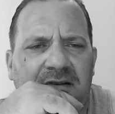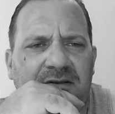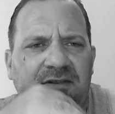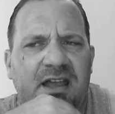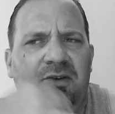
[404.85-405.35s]

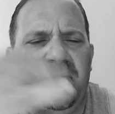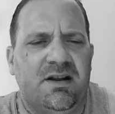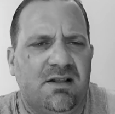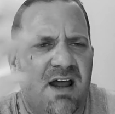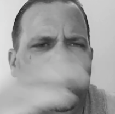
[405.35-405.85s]
They created a
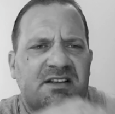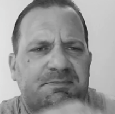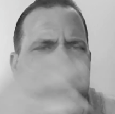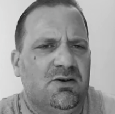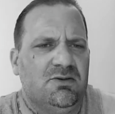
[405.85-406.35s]
lot of these
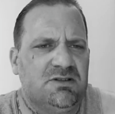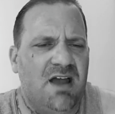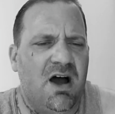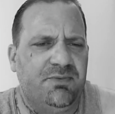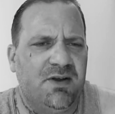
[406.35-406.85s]
pills
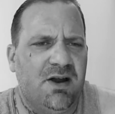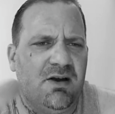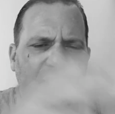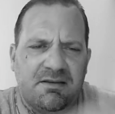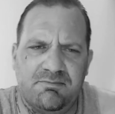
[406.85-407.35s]
out there
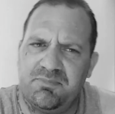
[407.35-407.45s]
and